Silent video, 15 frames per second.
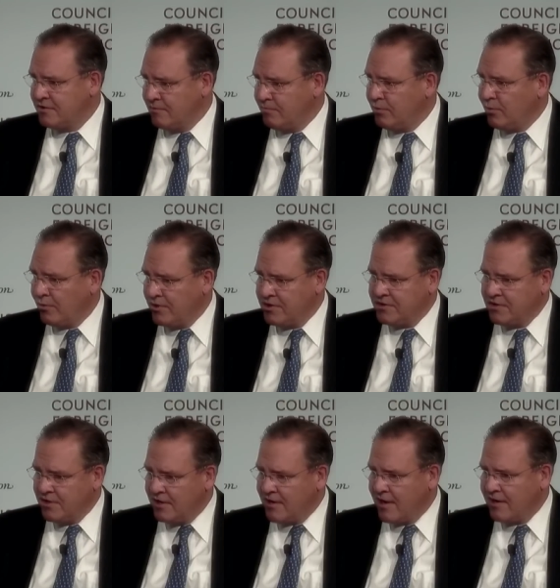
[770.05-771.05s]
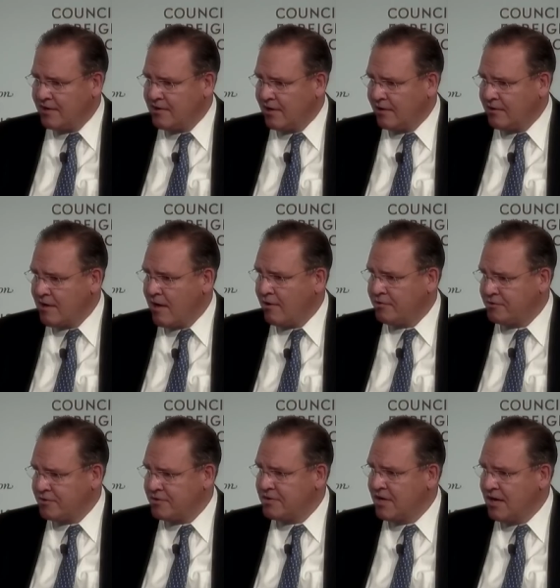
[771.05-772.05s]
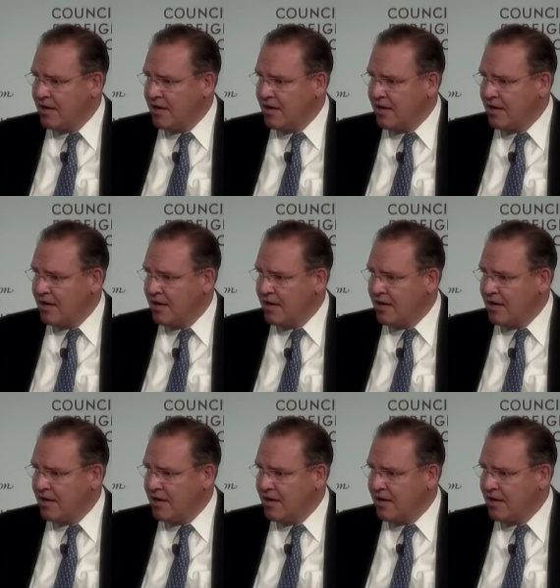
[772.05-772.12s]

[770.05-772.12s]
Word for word: employees at United Technologies,